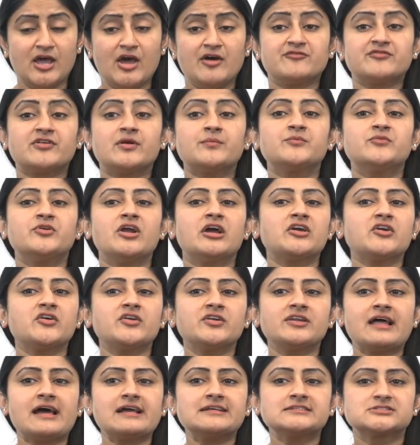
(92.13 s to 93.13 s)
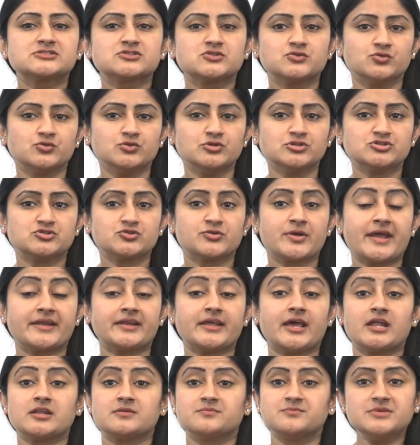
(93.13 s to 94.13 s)
from recognized school to
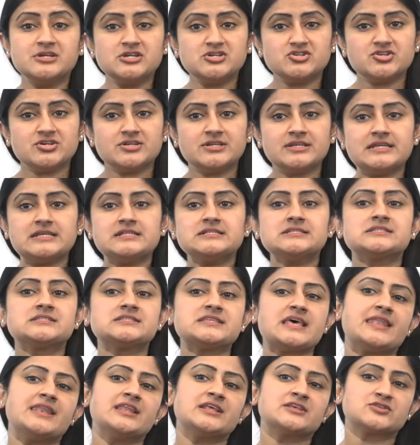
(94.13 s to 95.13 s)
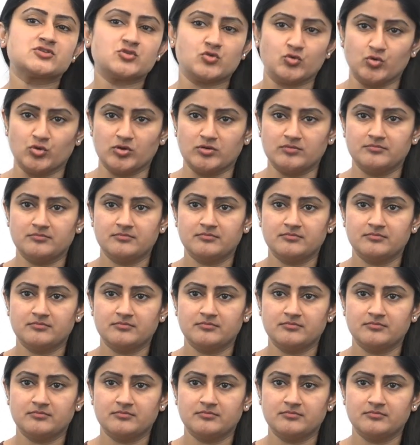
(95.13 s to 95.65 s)
get admission in Sanik School,